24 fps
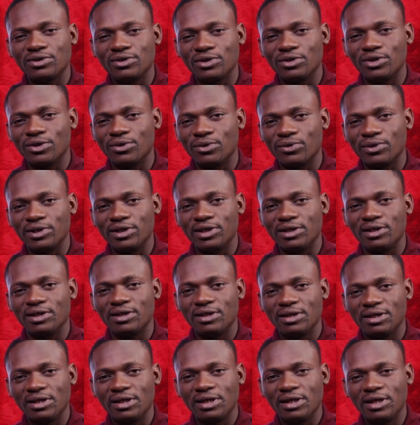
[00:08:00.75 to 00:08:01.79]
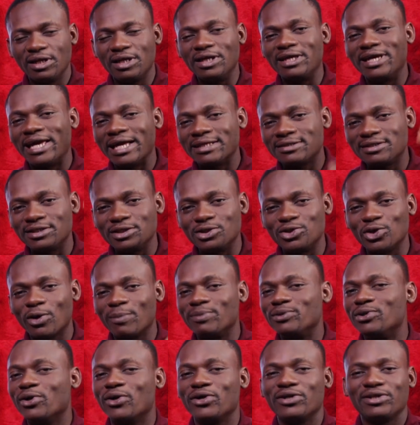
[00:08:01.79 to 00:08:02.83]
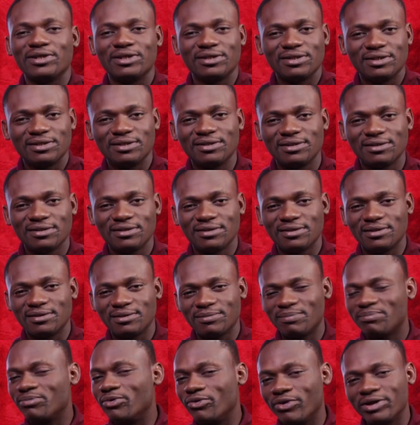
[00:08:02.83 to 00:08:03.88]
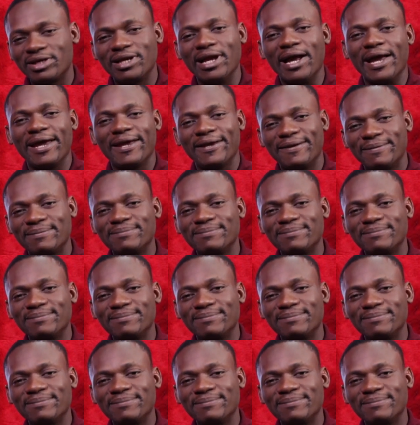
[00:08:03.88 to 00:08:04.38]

You know, he he gets the job done. Great guy.